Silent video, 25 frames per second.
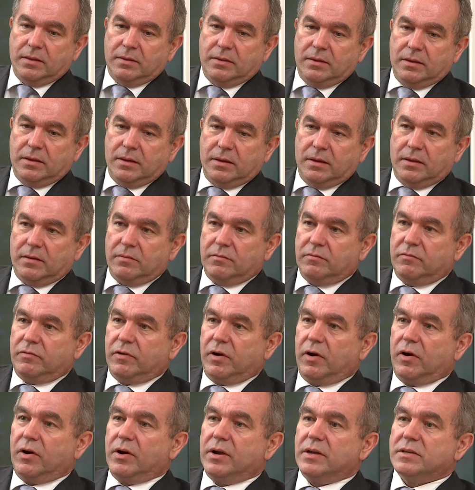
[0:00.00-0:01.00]
the
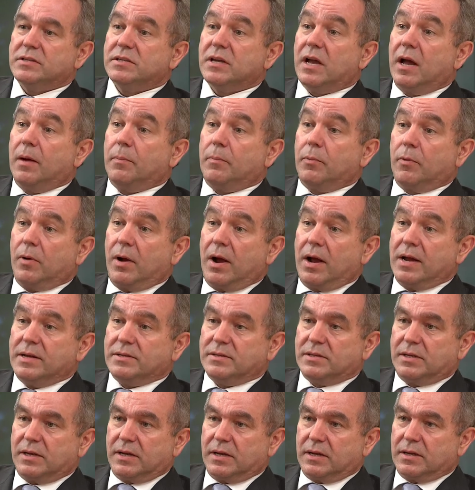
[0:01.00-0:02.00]
various
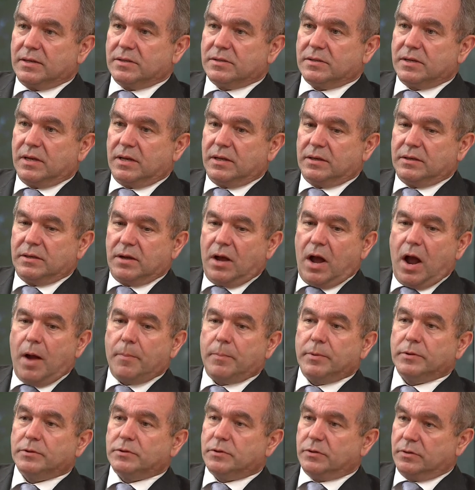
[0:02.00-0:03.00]
uprisings and
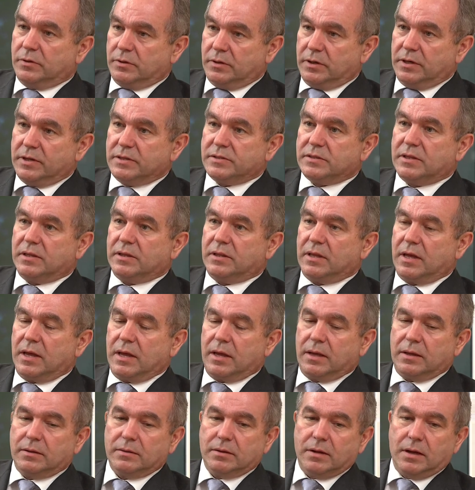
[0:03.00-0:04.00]
opportunities that
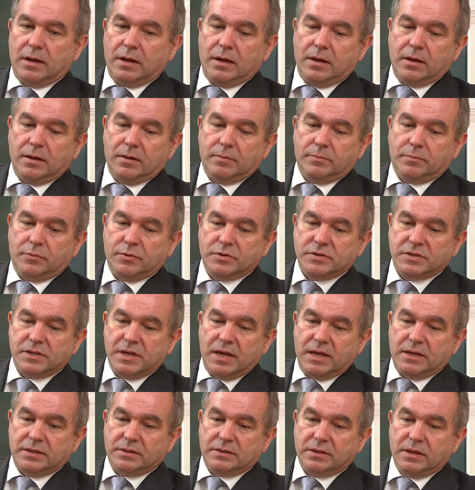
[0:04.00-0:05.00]
they
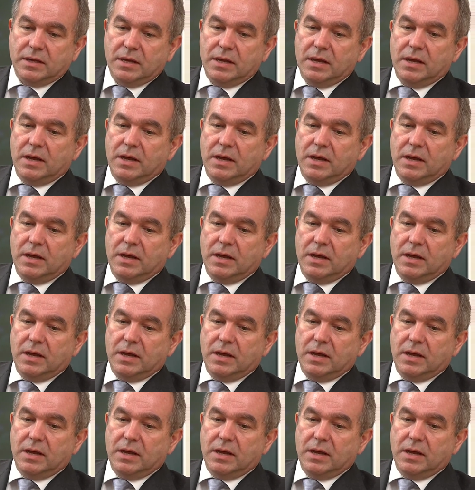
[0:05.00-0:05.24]
present.